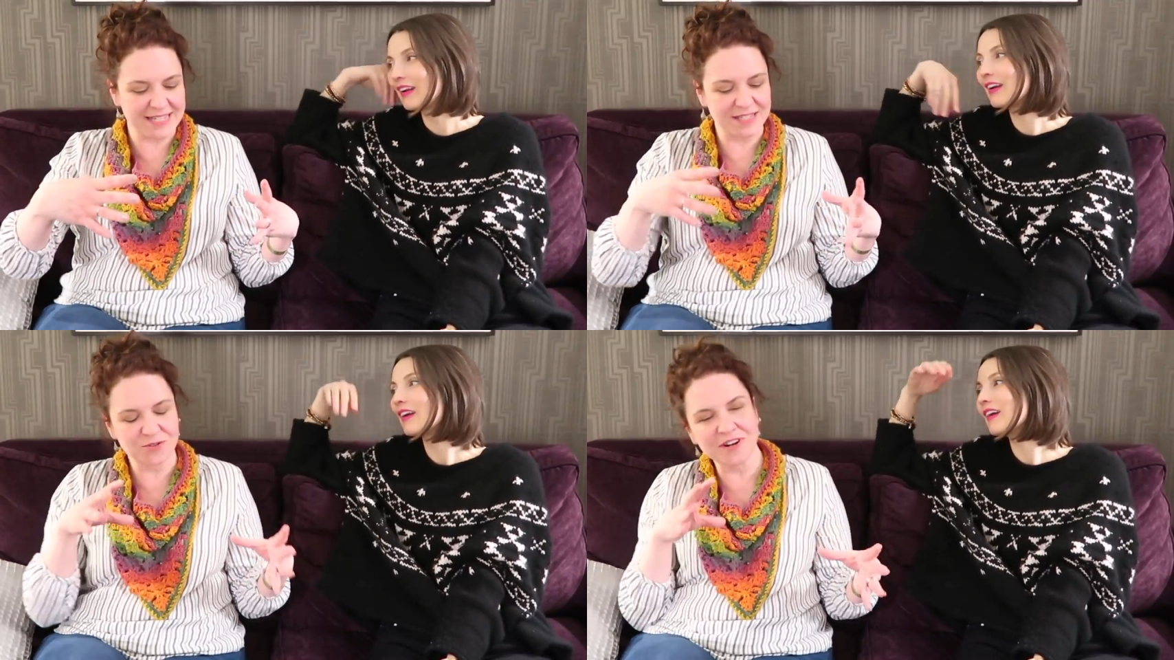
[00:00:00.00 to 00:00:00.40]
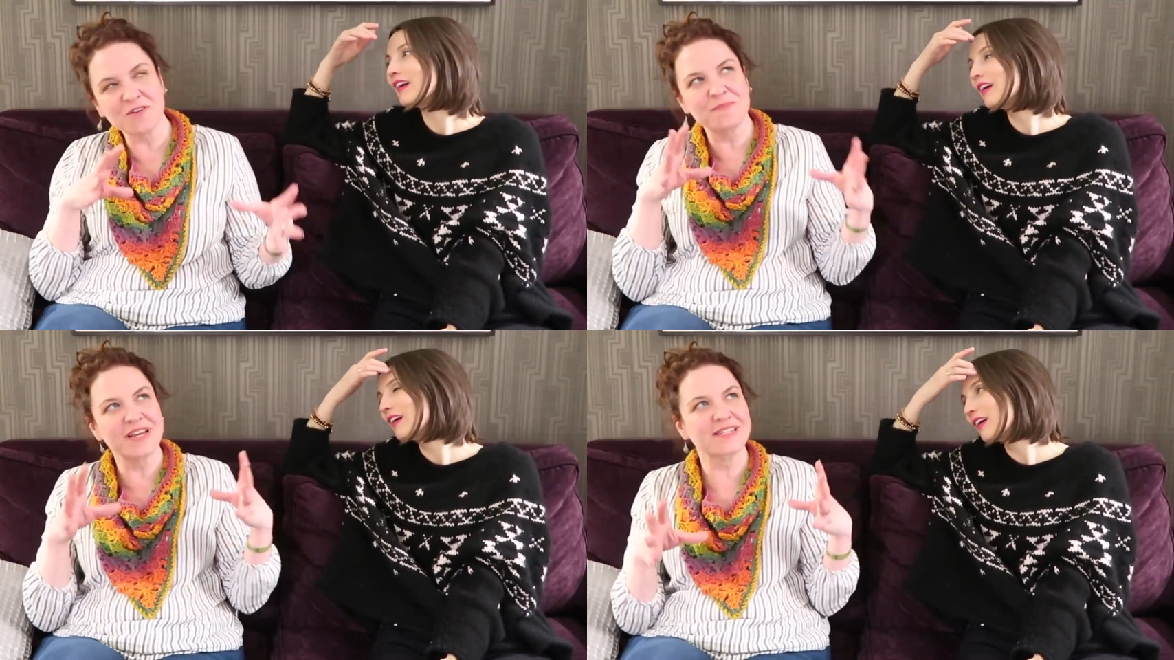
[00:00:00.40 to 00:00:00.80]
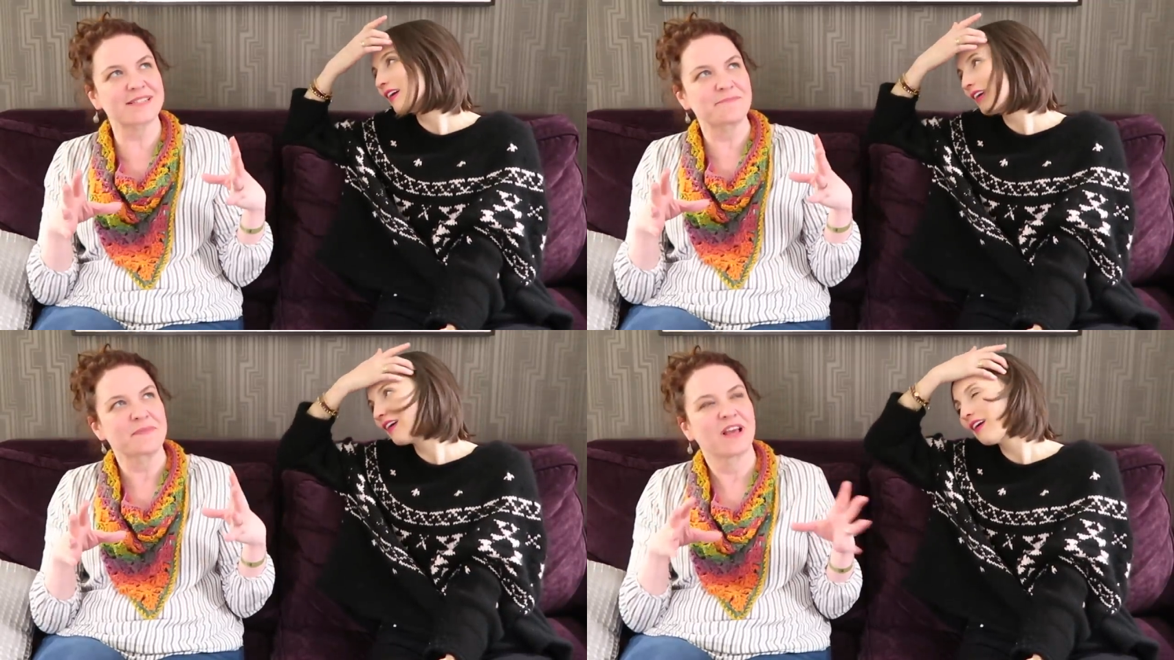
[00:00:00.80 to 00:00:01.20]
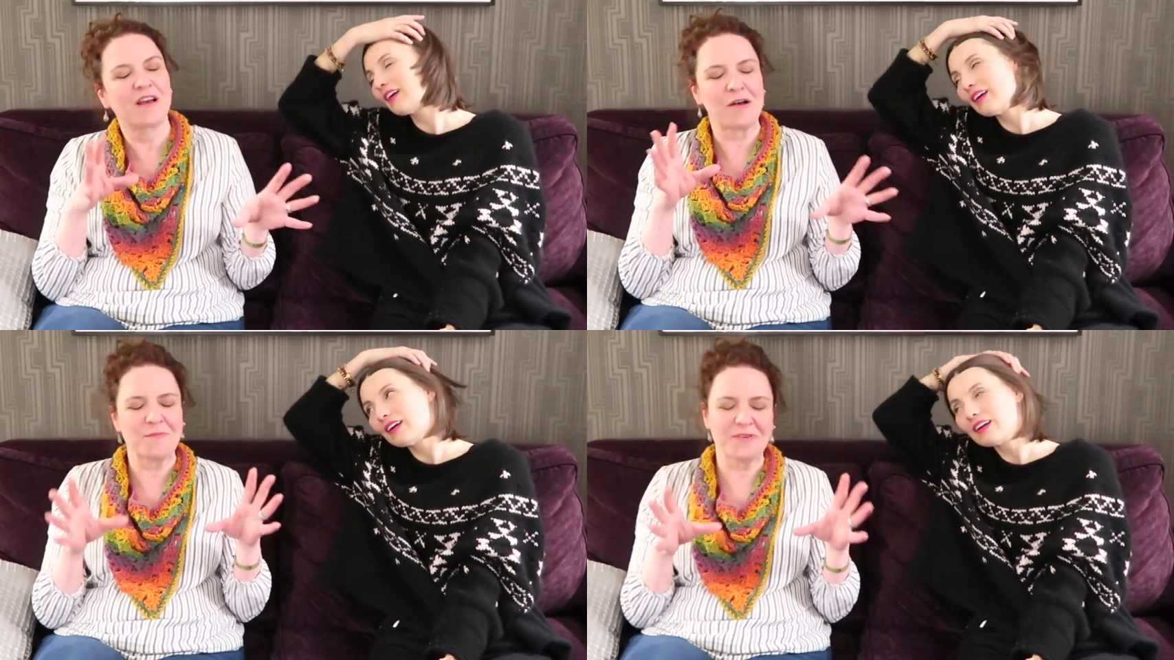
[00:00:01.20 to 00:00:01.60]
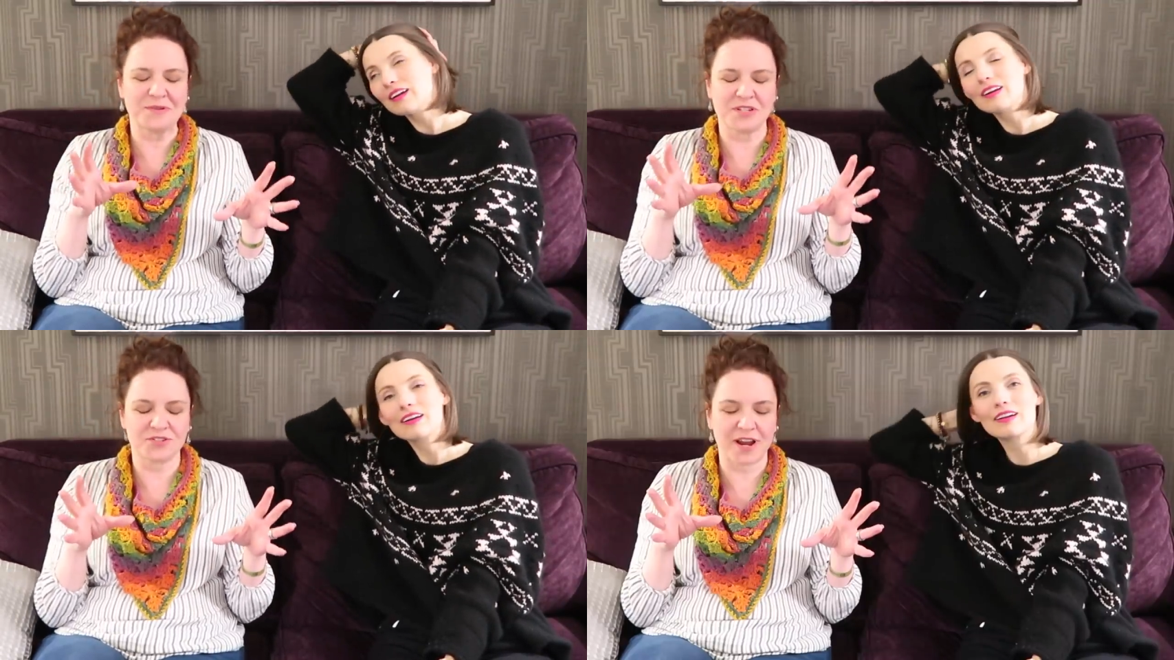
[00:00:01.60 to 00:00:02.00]
Speaker 1: It's sort of a mix. How am I
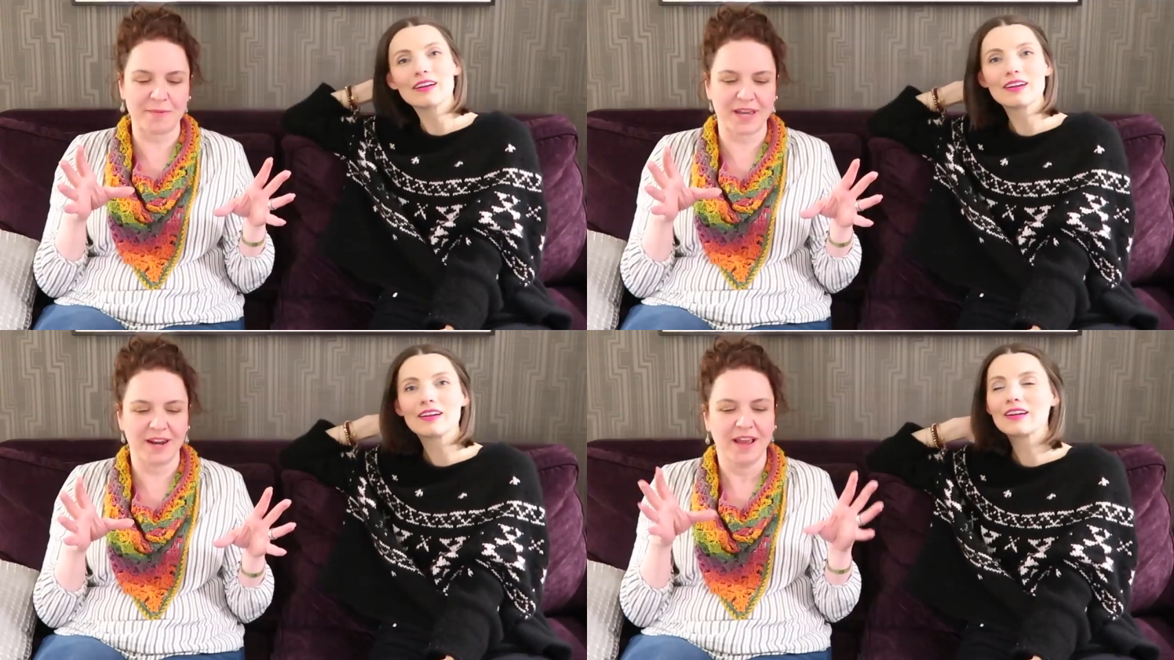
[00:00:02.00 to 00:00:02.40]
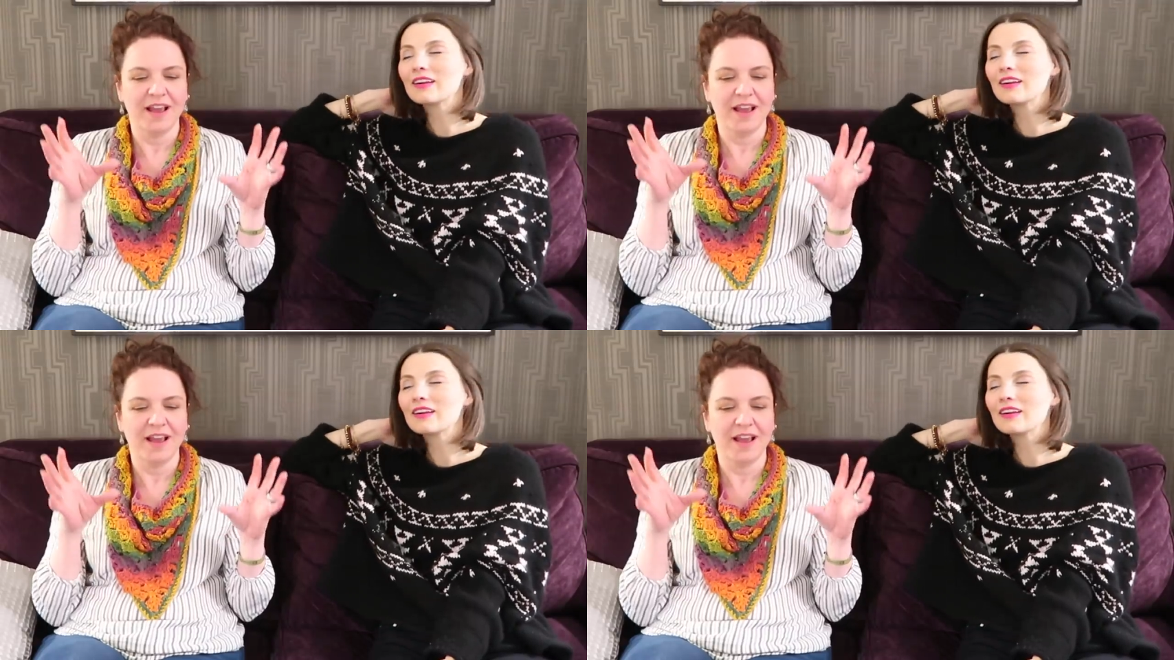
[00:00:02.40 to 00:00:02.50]
describing it?